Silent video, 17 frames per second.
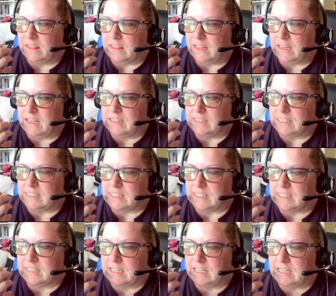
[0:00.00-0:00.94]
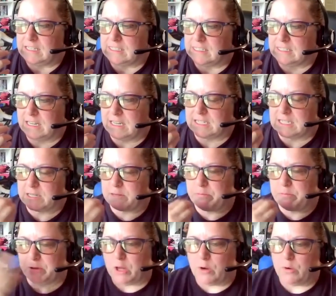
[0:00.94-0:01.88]
these
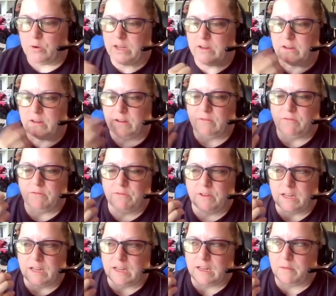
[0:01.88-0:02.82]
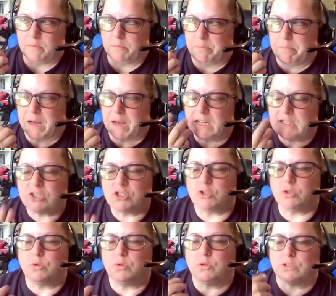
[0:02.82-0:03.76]
exploded
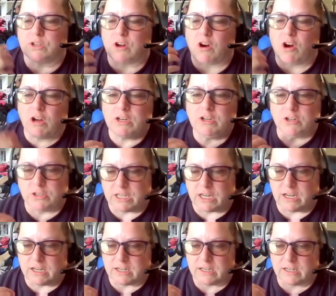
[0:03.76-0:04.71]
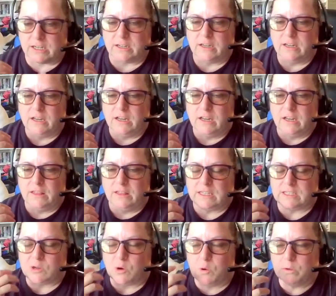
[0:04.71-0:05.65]
pustules on your tongue,
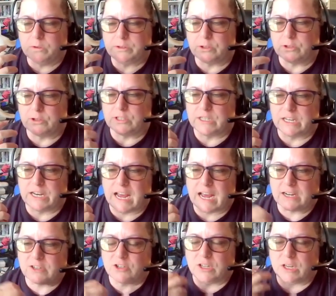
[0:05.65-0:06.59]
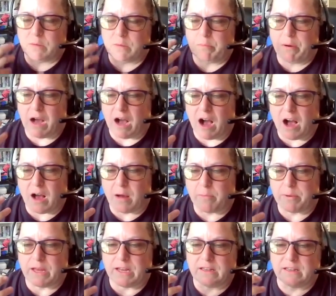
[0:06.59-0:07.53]
these ulcers that actually
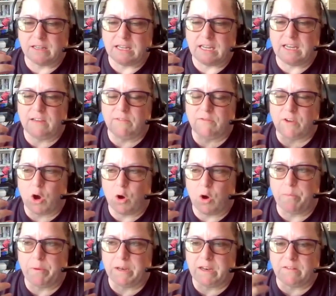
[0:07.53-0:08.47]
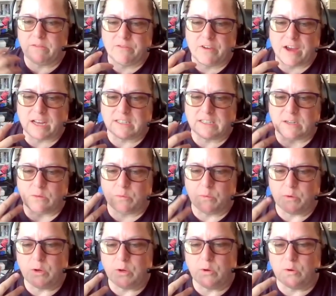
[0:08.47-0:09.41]
pop and leave open infected
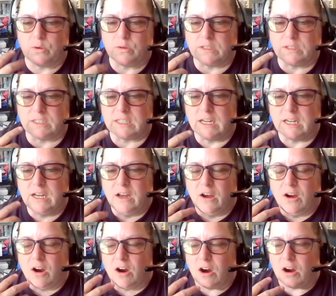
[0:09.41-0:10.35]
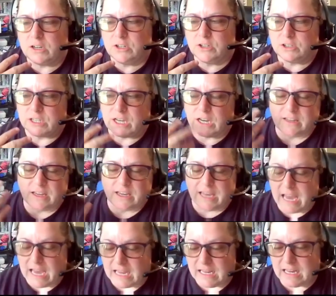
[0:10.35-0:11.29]
wounds on your tongue that
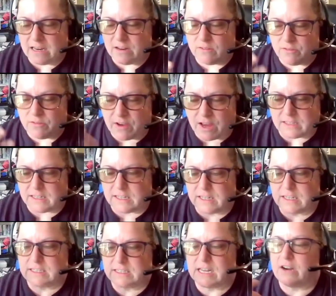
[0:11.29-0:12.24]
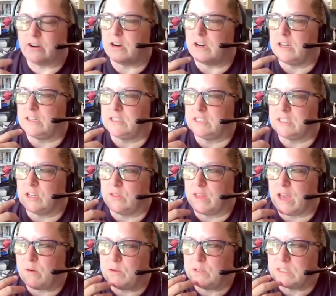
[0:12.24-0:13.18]
can get infected, etc. So
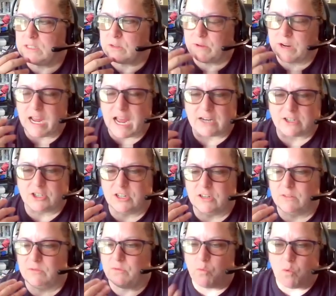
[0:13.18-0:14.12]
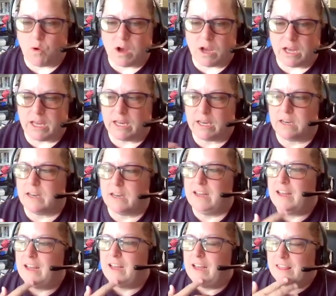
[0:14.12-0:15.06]
that was the reaction of one.
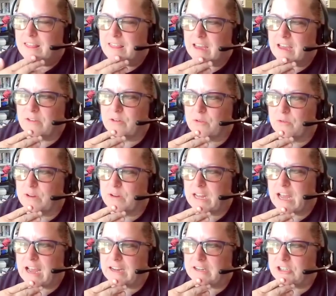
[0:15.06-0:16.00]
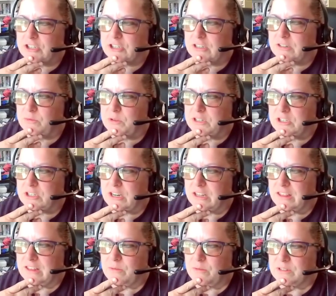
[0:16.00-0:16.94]
The other reaction, which
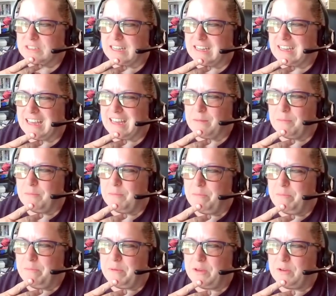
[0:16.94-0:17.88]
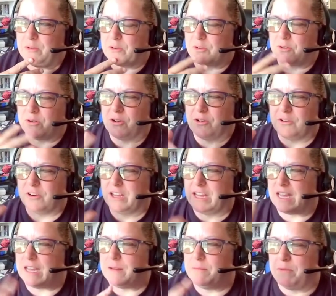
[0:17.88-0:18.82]
I think was like gambuterol or
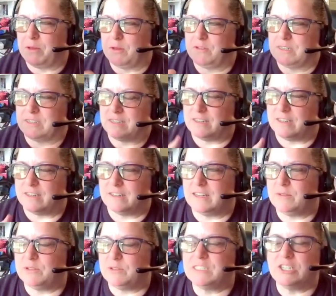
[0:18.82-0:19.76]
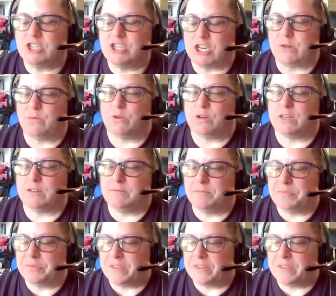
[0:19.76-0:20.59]
gambutin, it was a G1.